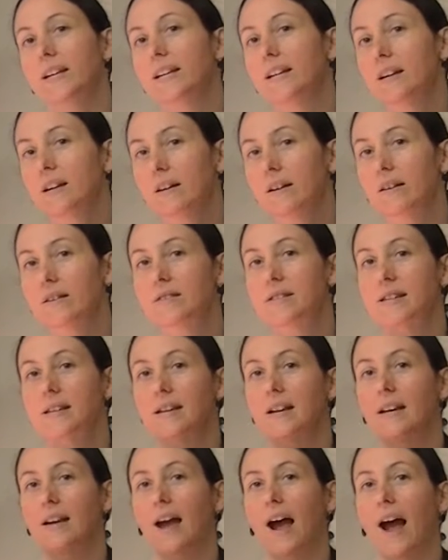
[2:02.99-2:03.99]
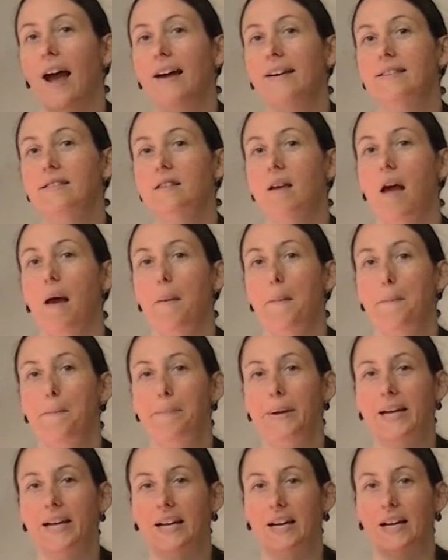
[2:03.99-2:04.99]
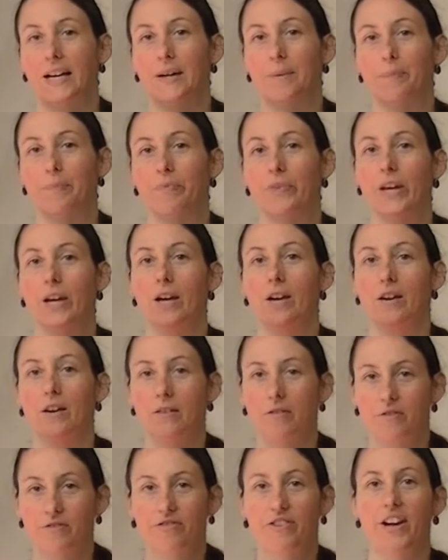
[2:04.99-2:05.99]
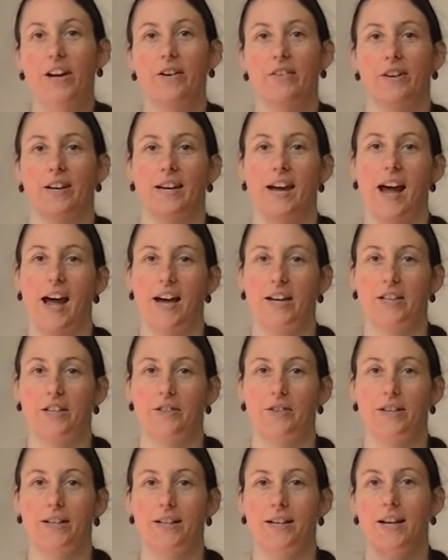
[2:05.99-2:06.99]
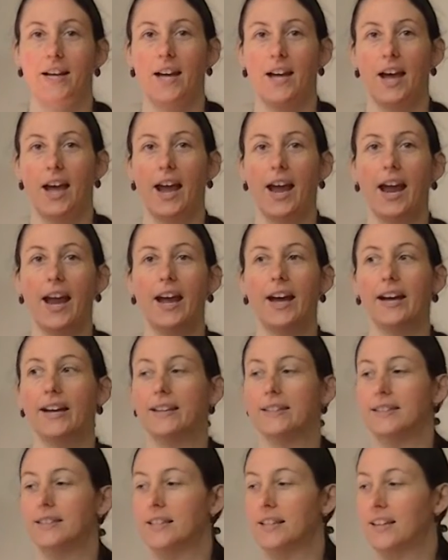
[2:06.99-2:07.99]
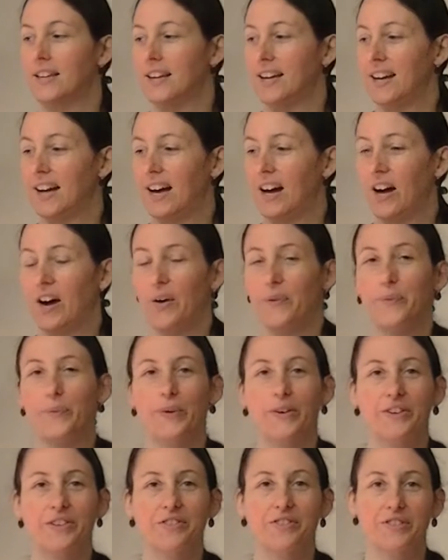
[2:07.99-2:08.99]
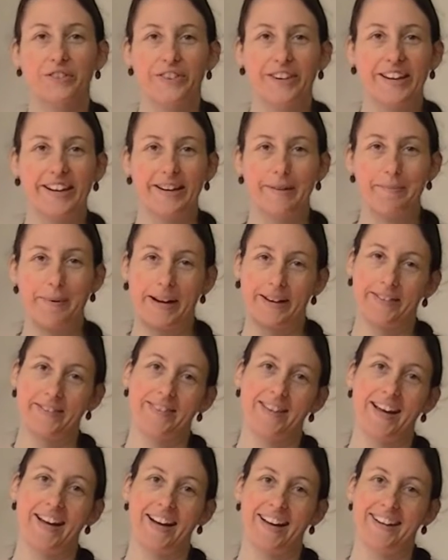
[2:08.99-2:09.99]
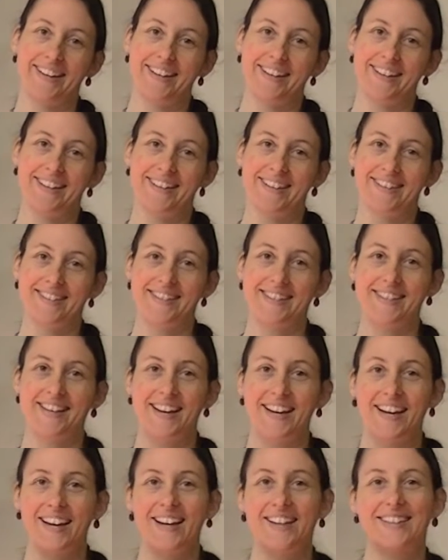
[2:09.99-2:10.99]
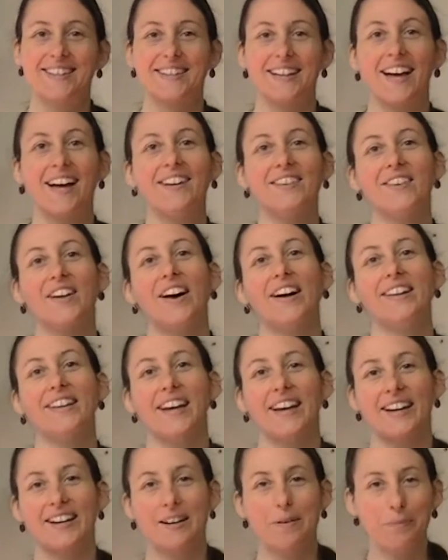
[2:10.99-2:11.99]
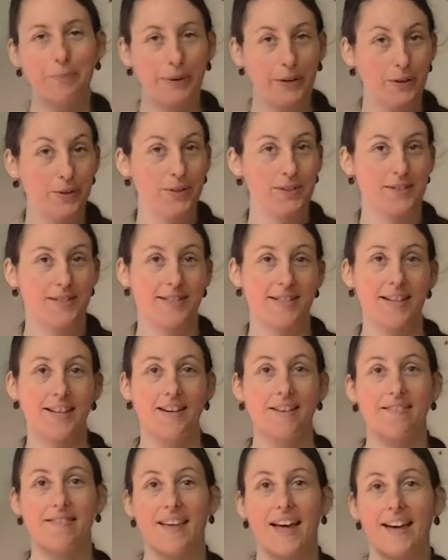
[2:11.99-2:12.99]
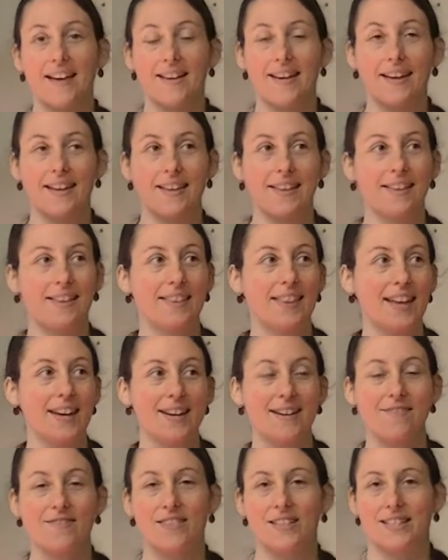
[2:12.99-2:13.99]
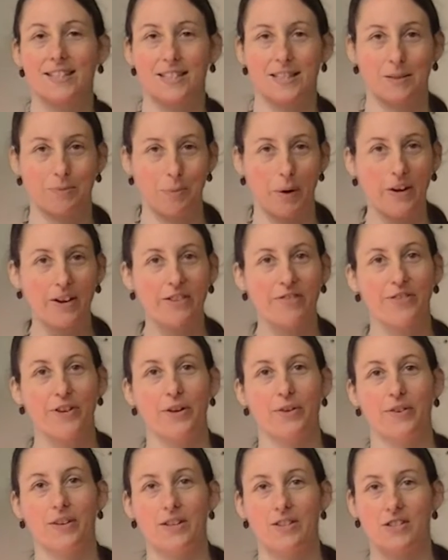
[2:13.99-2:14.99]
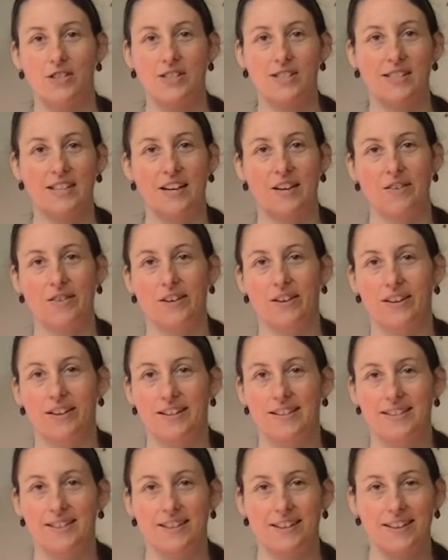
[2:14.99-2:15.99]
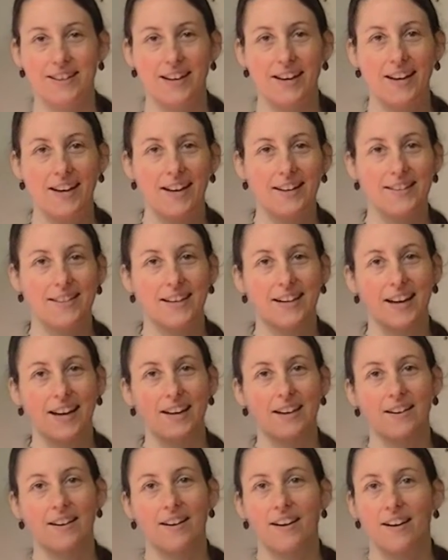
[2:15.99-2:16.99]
years it has become very accurate. And a wonderful thing about that is it's a lot like computers. Think of the smartphone and just how long it took to get